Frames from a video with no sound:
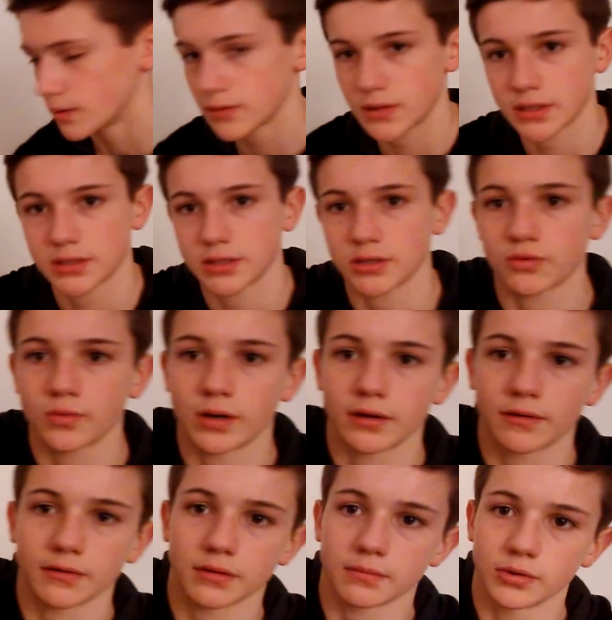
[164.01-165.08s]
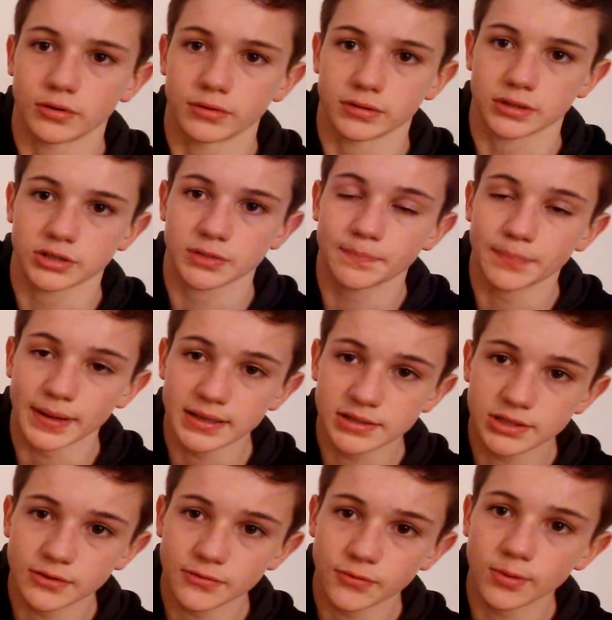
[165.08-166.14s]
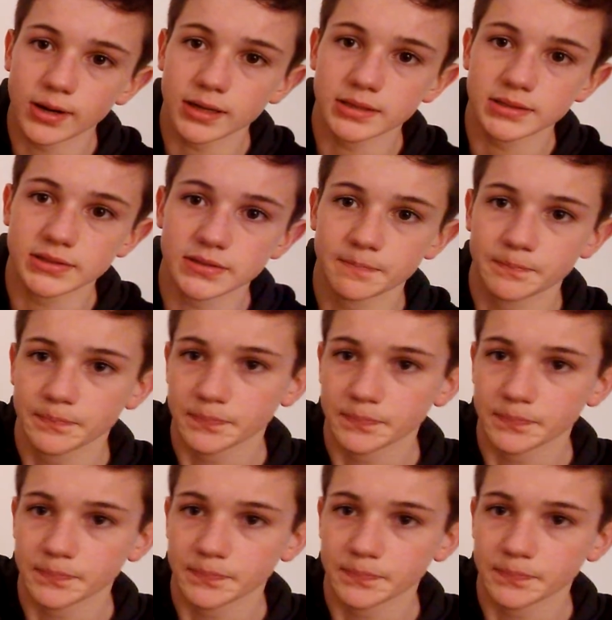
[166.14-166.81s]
This is one of the more expensive ones.